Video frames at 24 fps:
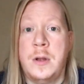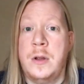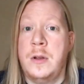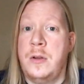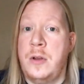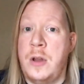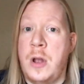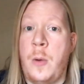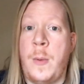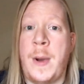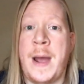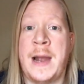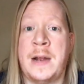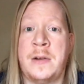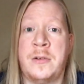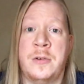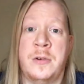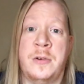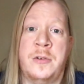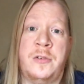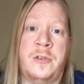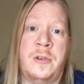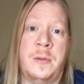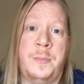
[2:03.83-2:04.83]
No
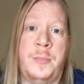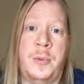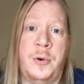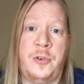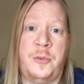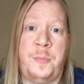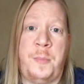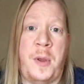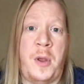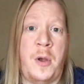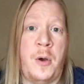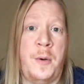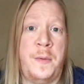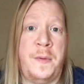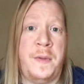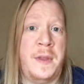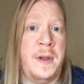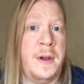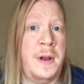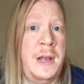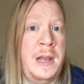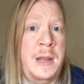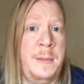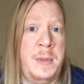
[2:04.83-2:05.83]
actors to push beyond
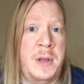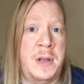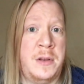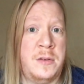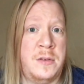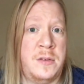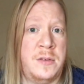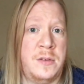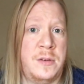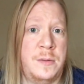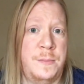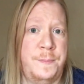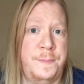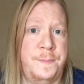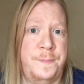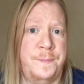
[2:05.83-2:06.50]
their limits.